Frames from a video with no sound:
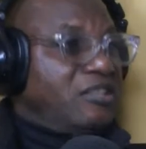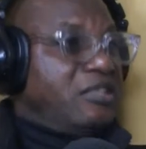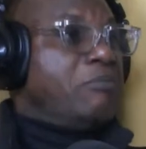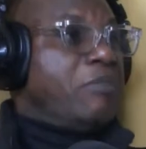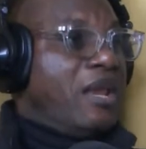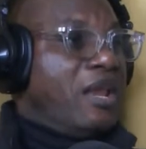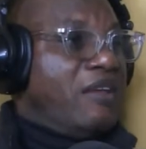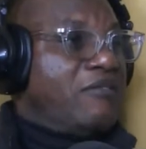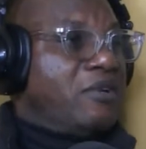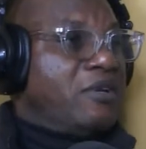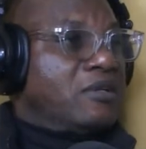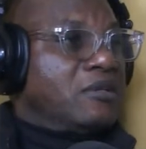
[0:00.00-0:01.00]
that they
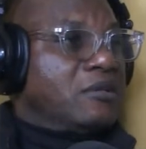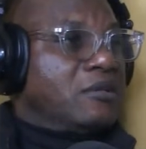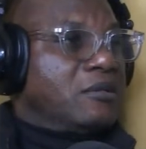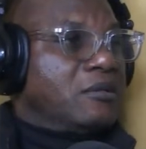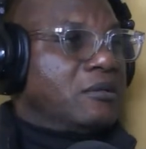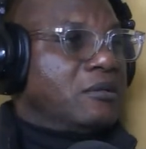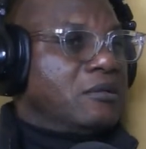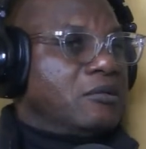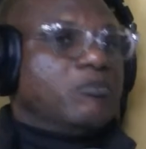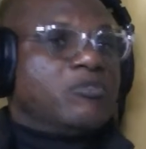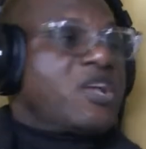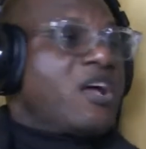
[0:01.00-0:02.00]
believe that
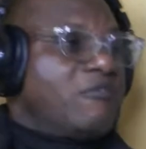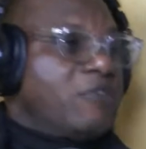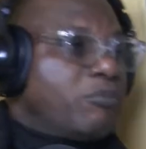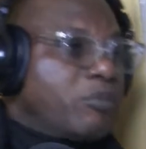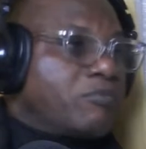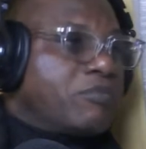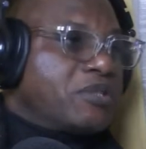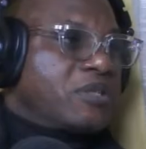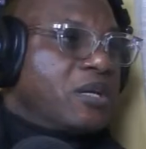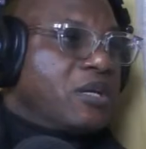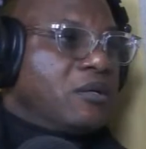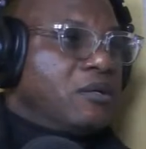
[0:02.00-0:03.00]
you must have a
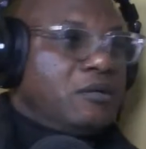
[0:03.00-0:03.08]
property,